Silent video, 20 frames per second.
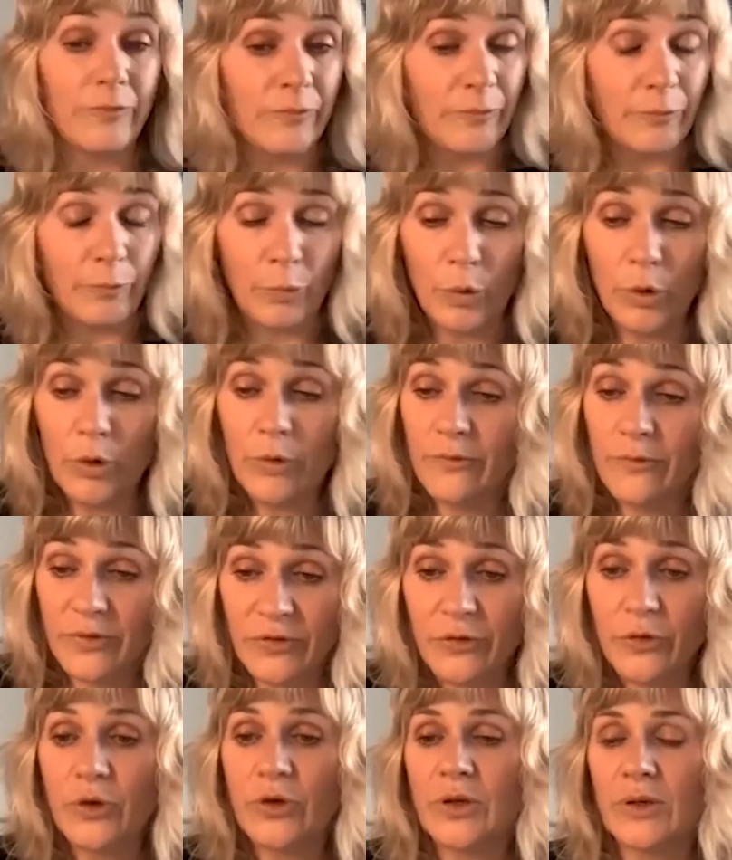work for
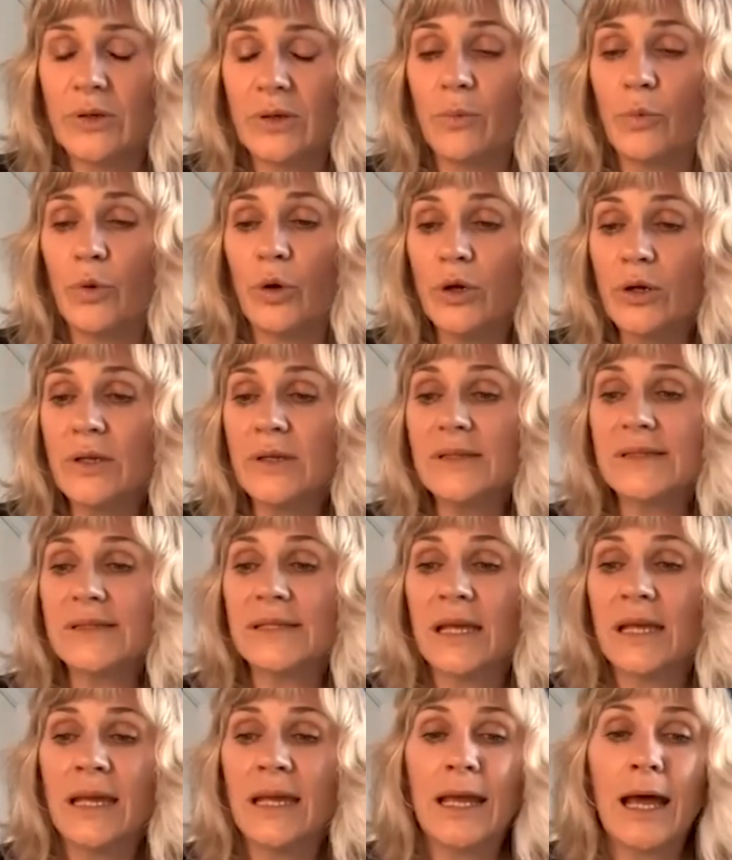certain workers,
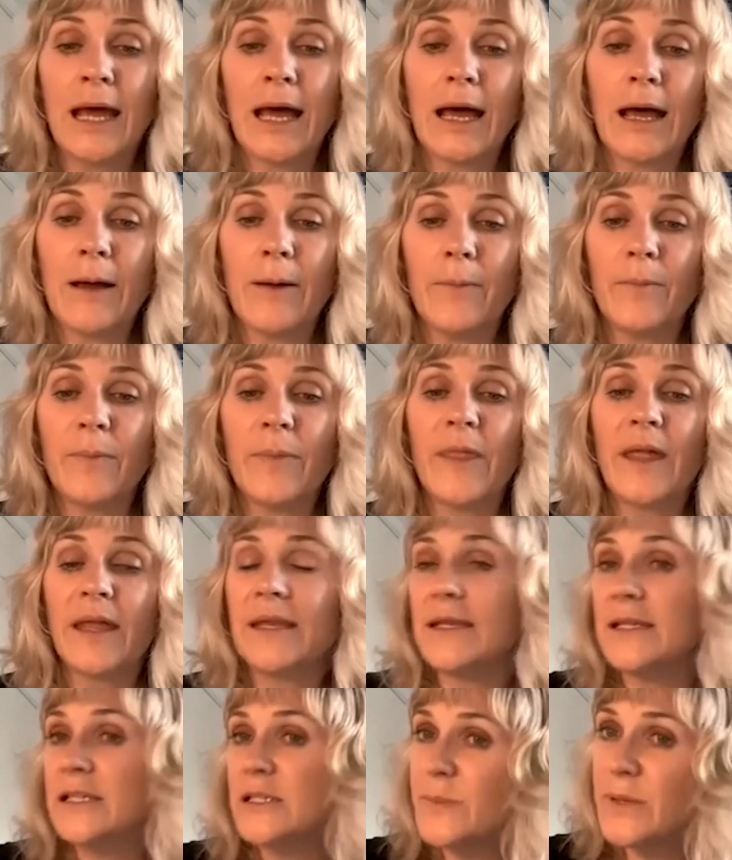they
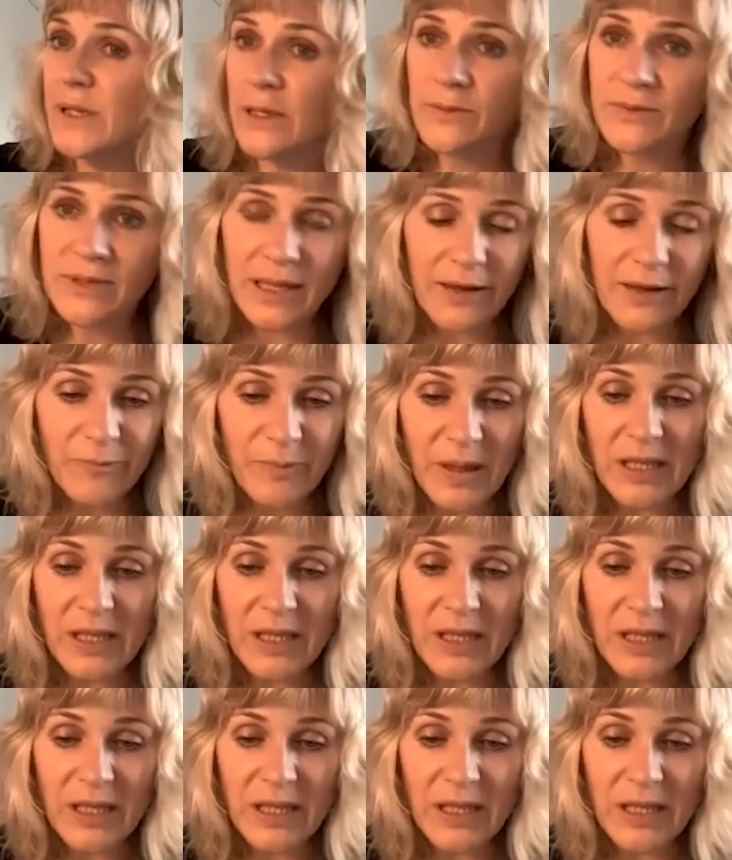need to be able to have